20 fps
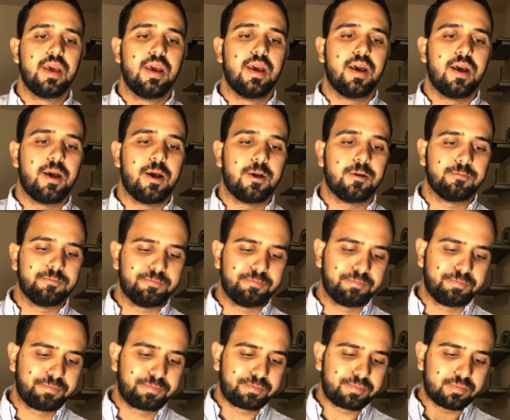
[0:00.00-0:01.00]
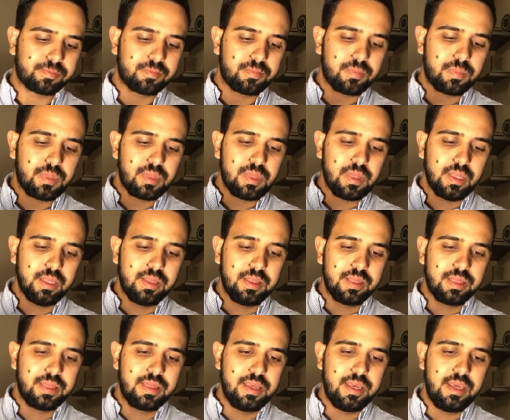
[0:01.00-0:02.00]
Uh,
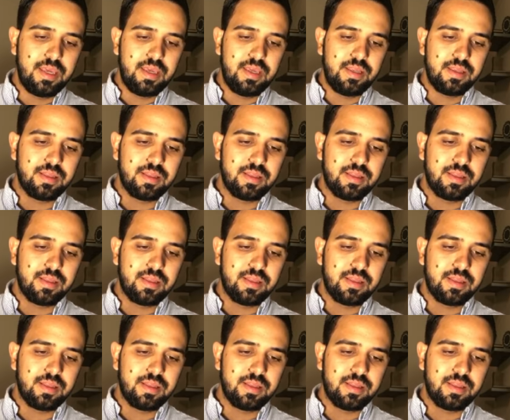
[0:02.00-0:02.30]
the